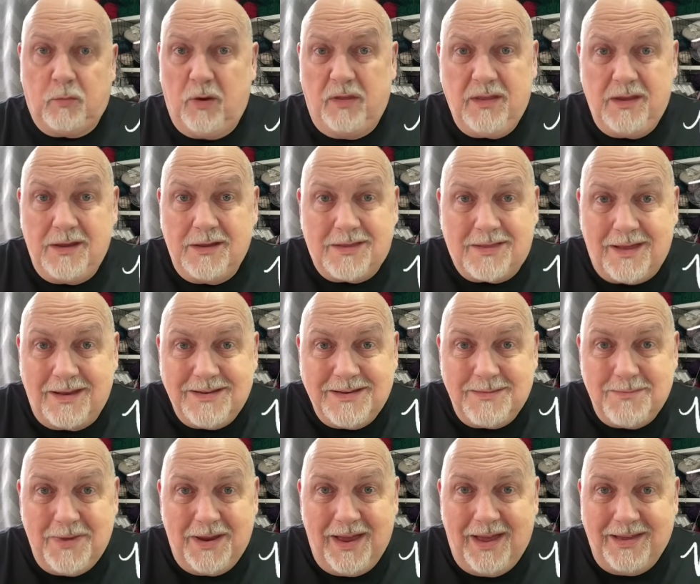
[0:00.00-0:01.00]
whether you're
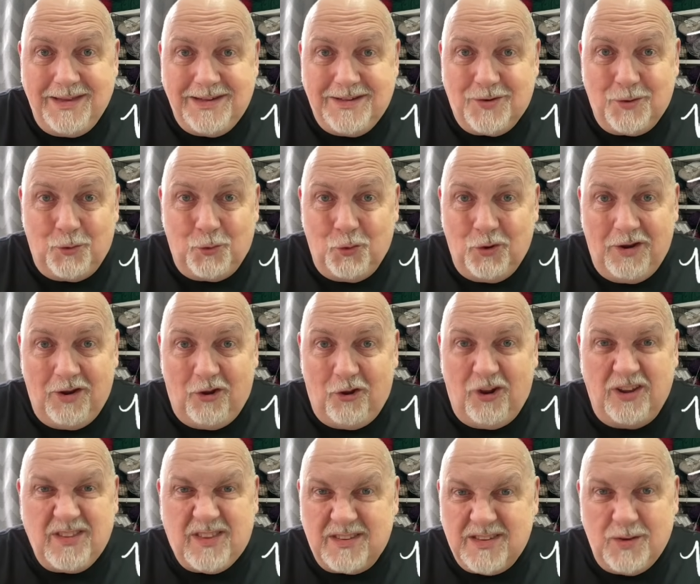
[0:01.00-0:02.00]
sending me hate or not,
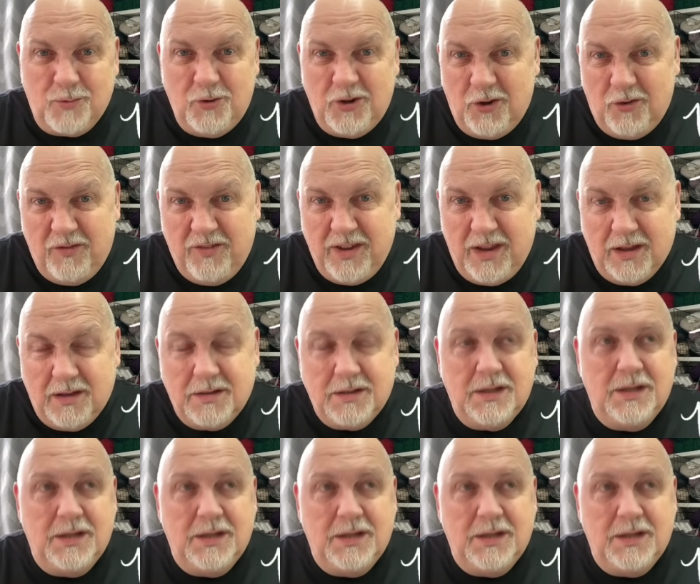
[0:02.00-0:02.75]
I still love you.